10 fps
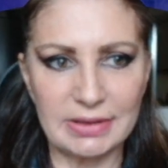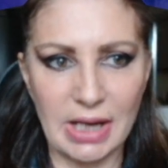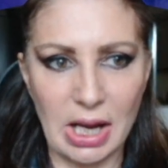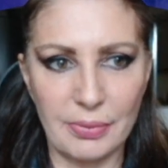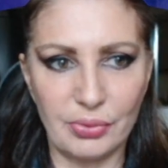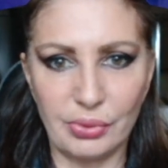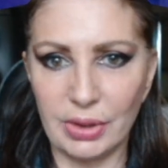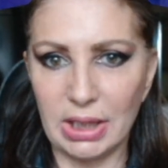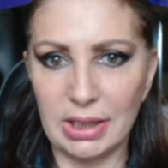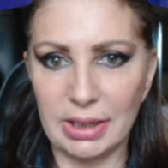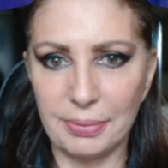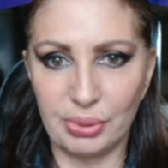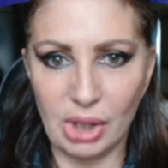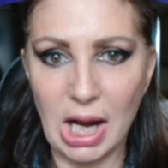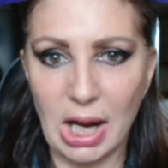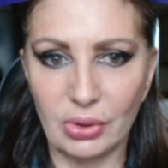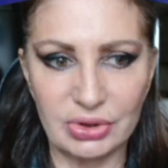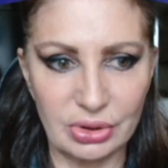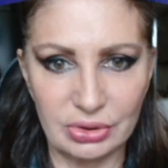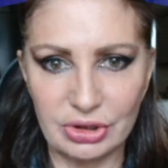I'm really proud
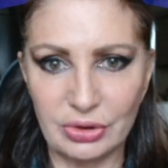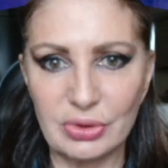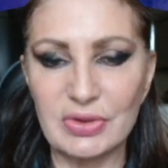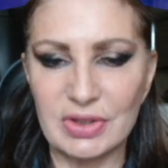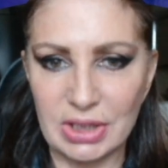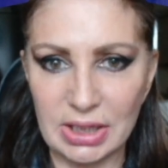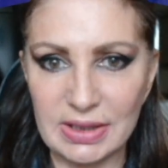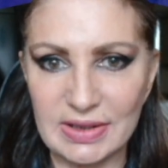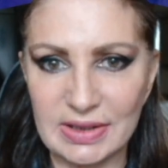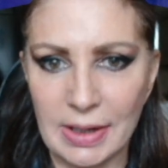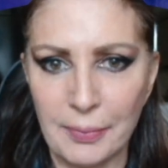to introduce this